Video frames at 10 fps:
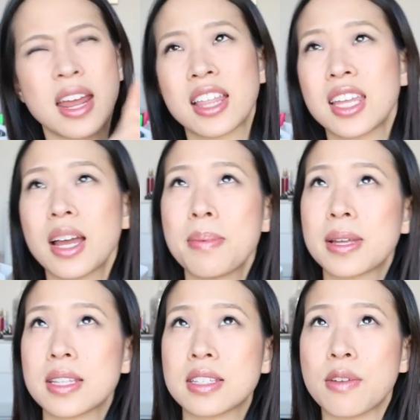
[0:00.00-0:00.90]
And I think I
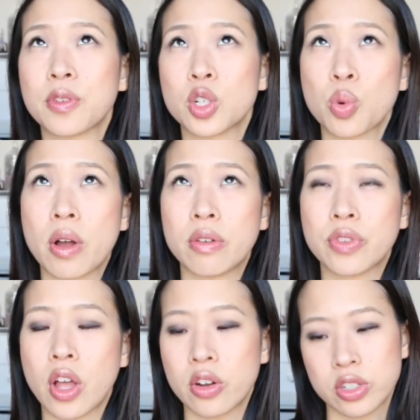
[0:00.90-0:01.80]
picked this up for
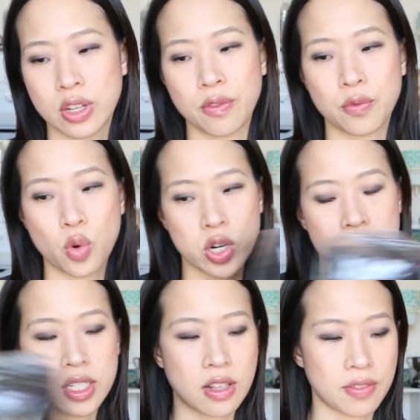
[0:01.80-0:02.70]

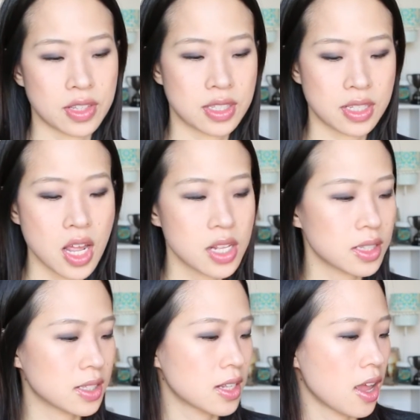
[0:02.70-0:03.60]

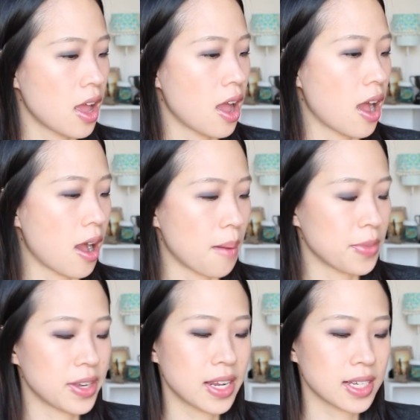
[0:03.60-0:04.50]
$12.47.
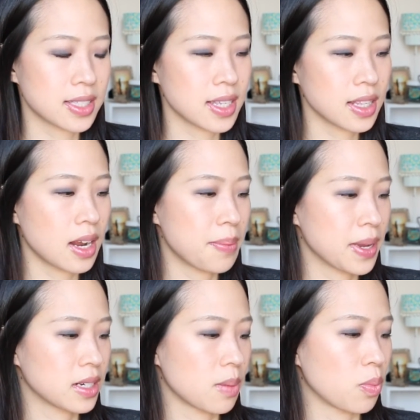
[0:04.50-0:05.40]
Um, the next thing that I
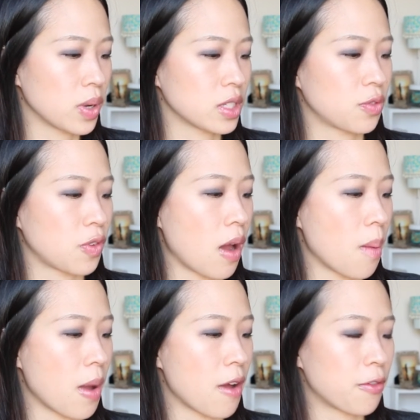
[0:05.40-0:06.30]
picked up was
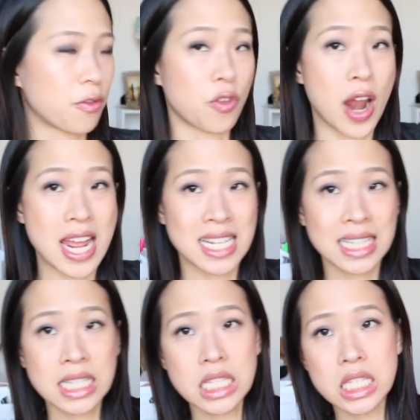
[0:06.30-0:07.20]
from
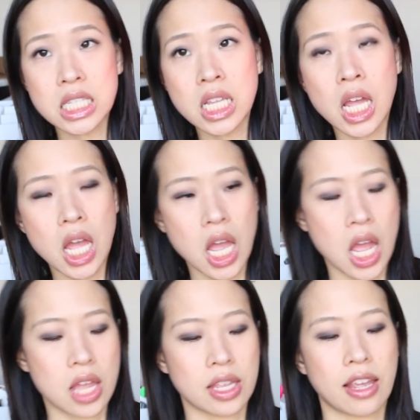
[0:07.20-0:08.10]
Frends
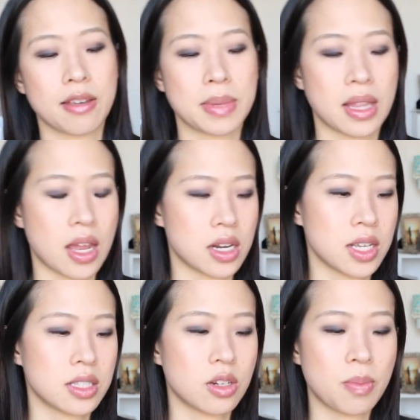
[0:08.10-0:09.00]
and they gave me that
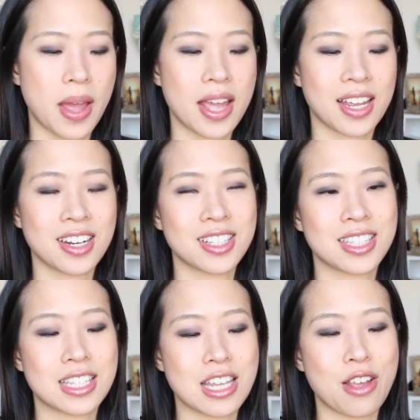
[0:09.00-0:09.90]
nice little bag and it's
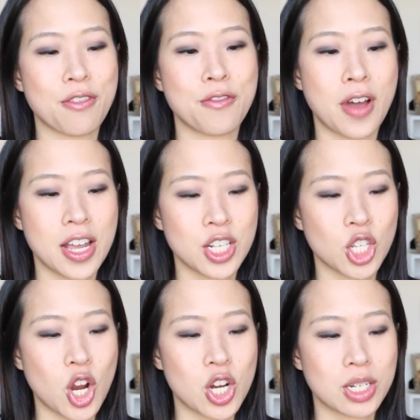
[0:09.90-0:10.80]
the
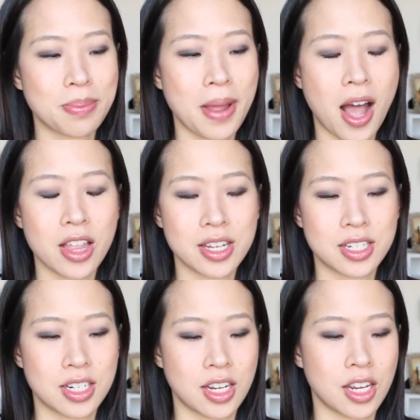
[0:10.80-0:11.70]
Viseart palette
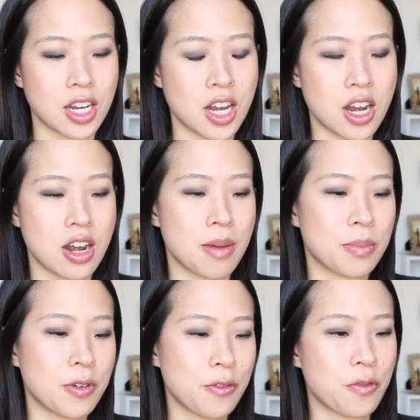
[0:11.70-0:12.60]
in
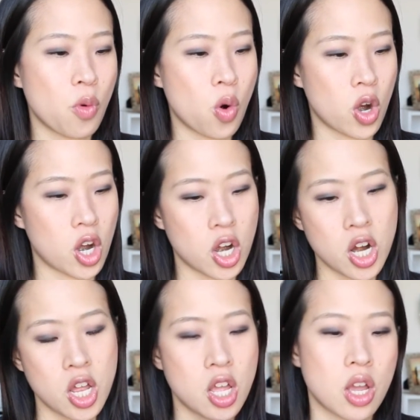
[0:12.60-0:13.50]
number four,